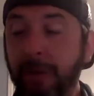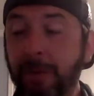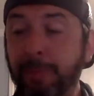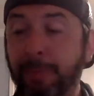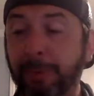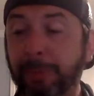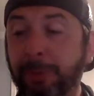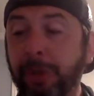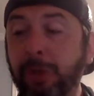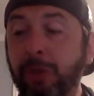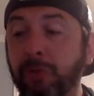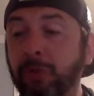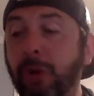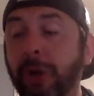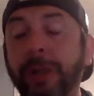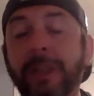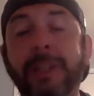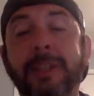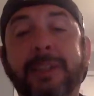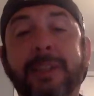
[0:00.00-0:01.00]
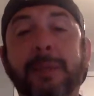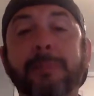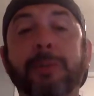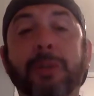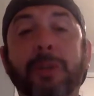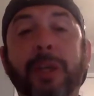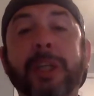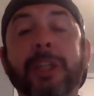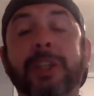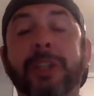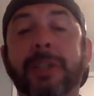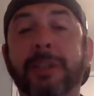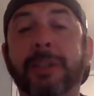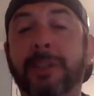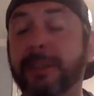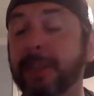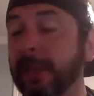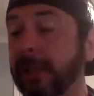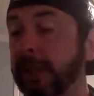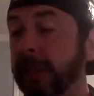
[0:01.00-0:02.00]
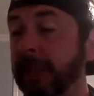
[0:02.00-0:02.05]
But when you run these simulations,